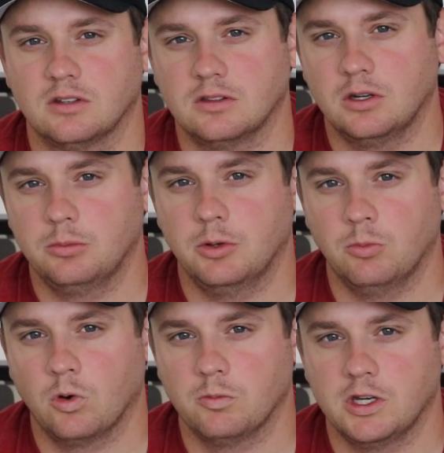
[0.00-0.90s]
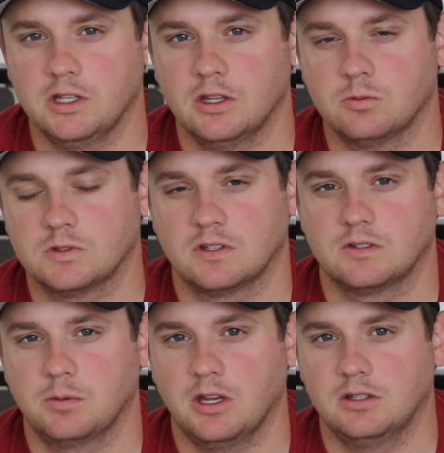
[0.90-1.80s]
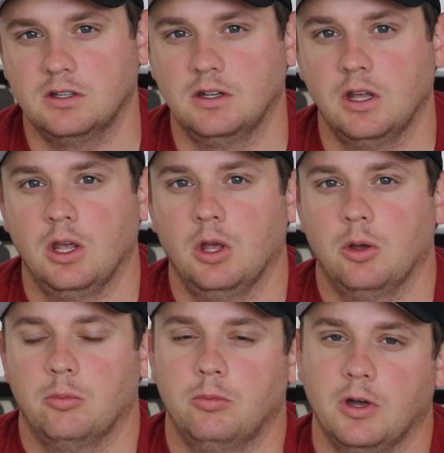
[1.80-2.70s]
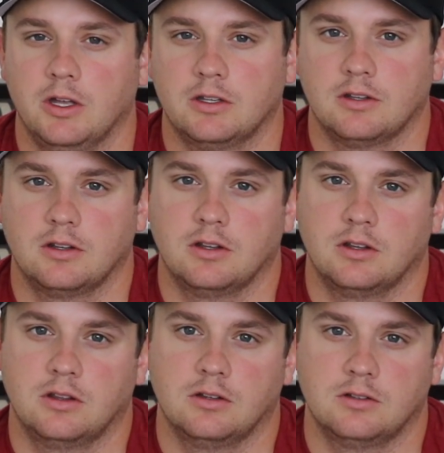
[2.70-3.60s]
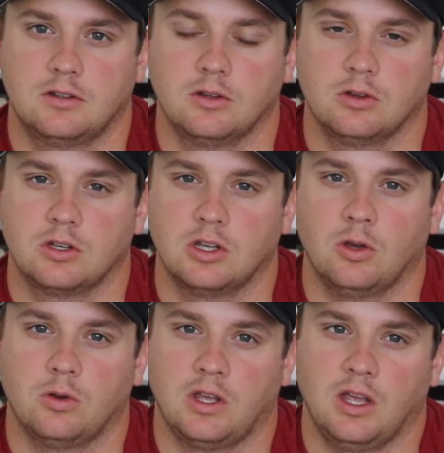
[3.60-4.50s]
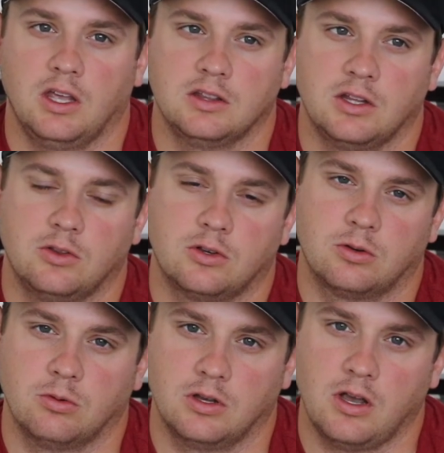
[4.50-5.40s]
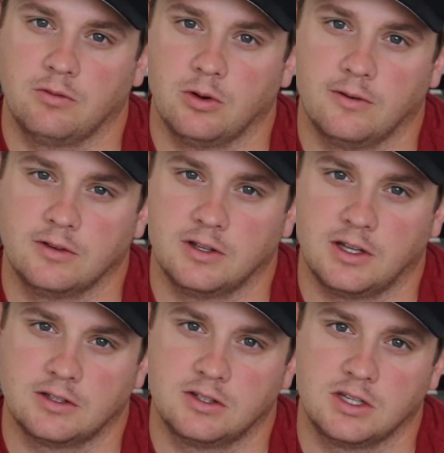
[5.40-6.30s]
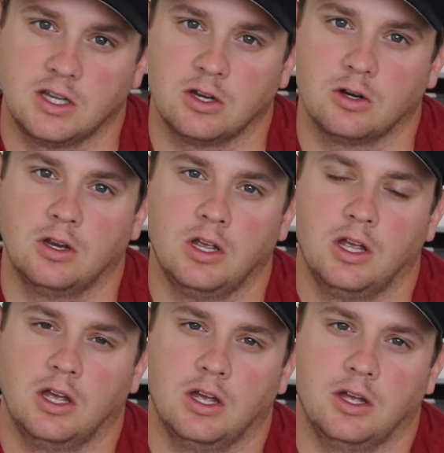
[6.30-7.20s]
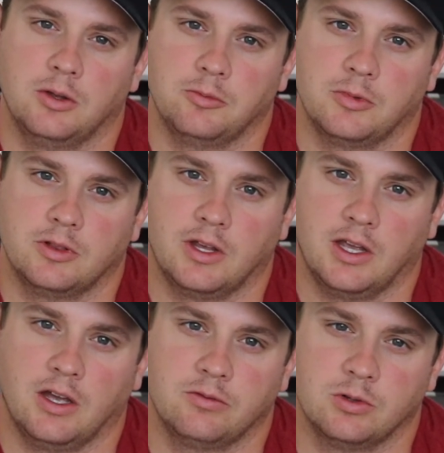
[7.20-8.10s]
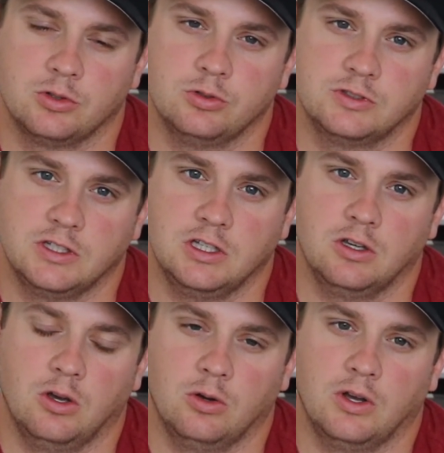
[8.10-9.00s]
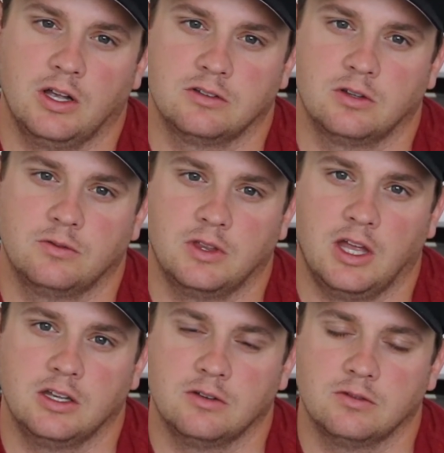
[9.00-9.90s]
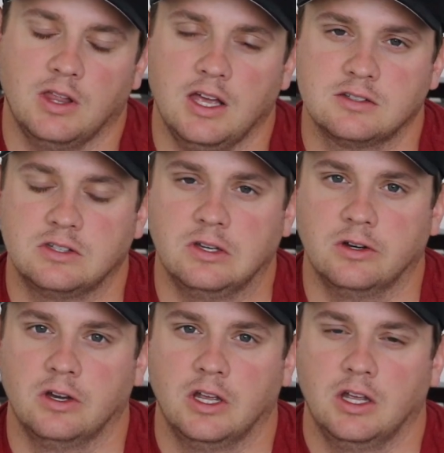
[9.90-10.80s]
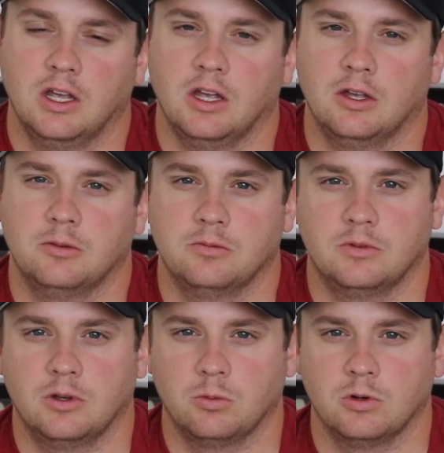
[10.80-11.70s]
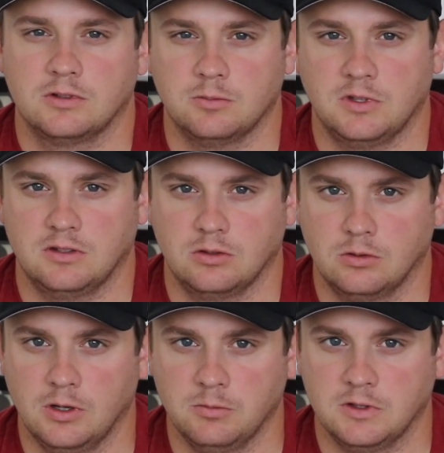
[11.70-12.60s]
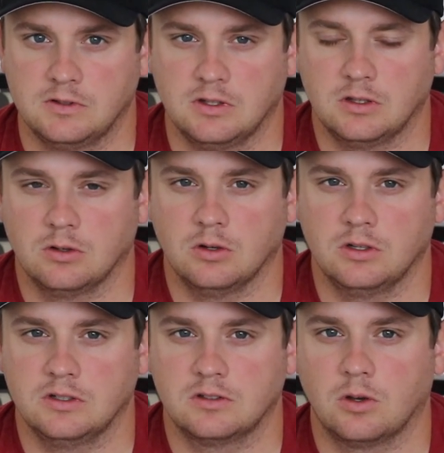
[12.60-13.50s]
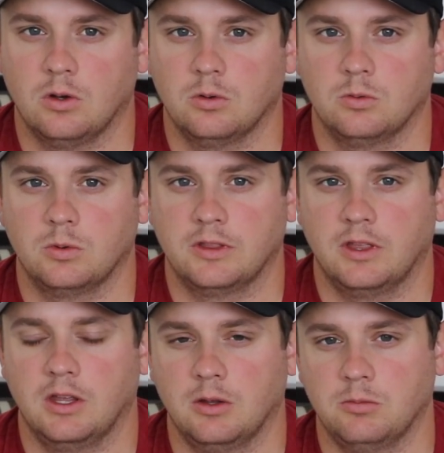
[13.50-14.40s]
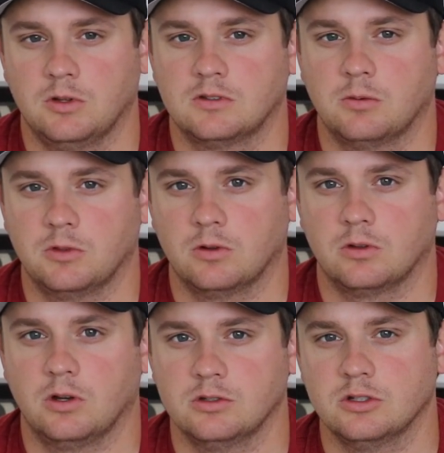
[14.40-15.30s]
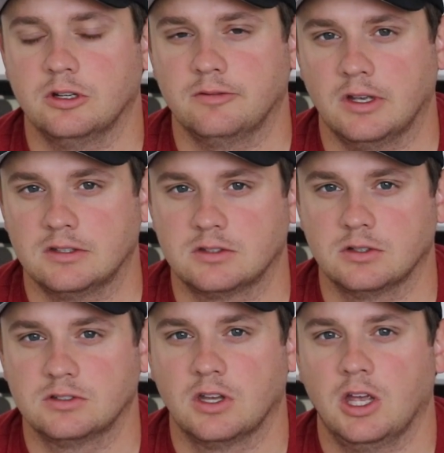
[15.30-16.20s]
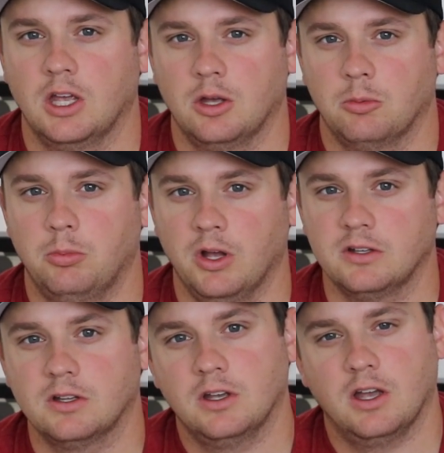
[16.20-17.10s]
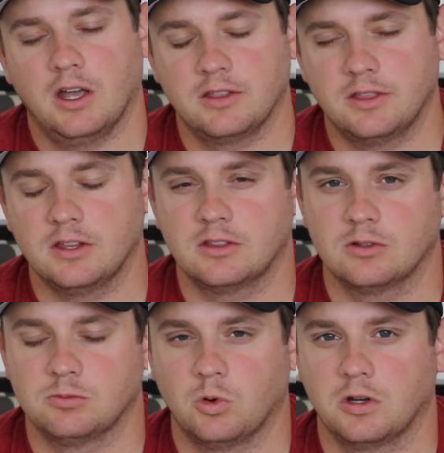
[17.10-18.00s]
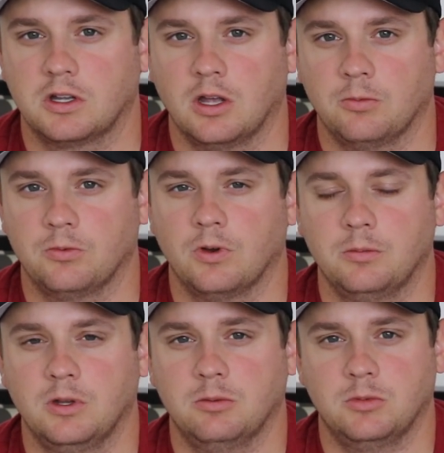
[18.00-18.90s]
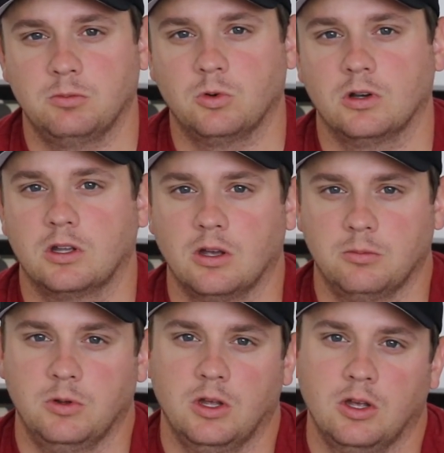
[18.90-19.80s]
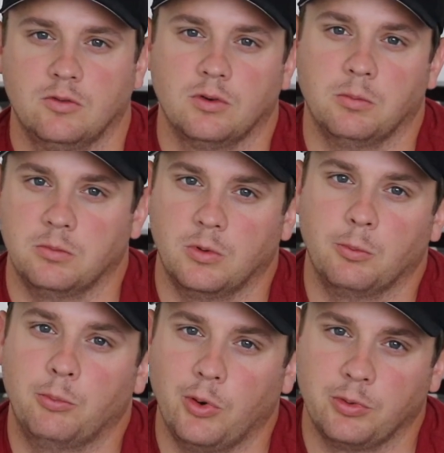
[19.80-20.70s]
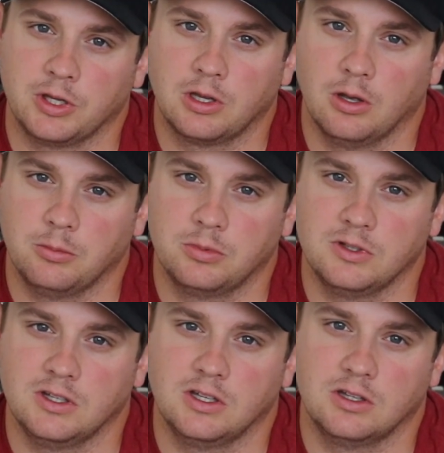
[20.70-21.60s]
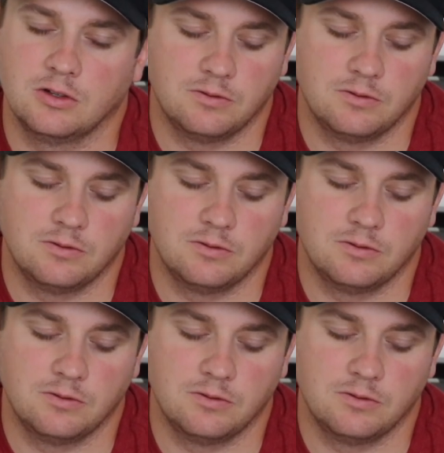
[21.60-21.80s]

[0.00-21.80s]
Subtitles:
a little bit more money than was expected, but they're still looking okay and they look to recover over the next year. They have their new CEO as of the end of last year. There were some disagreements in their earnings call with him and some of their larger investors, but I think there's more to come from him and more to come from Boeing Company in the